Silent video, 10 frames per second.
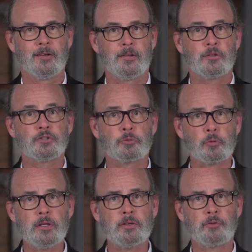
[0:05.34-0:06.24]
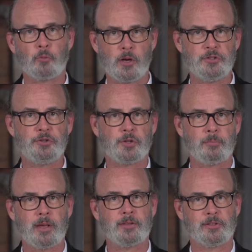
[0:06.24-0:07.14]
There's three different ways you
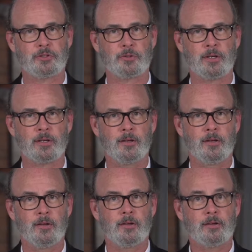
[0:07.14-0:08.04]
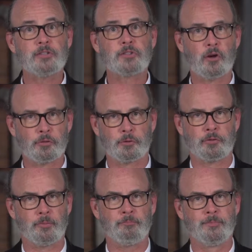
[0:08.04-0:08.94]
can make this drink. Let's go through
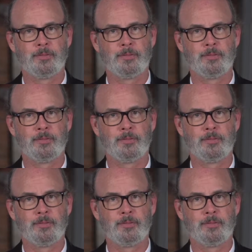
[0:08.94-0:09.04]
them.